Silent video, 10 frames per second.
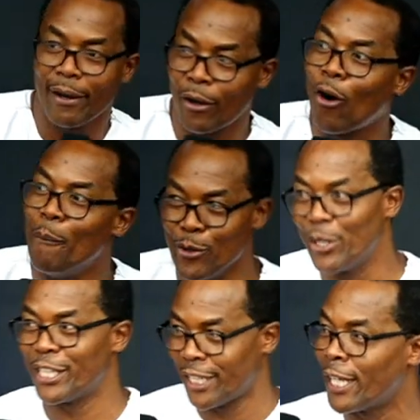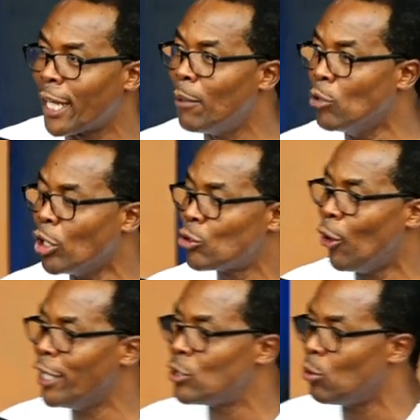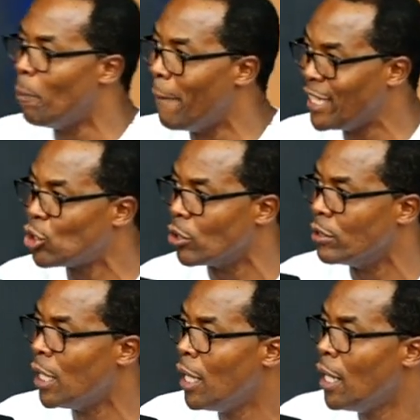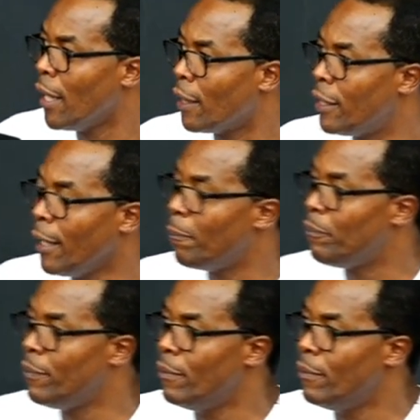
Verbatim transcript: community that i'm not going to mention they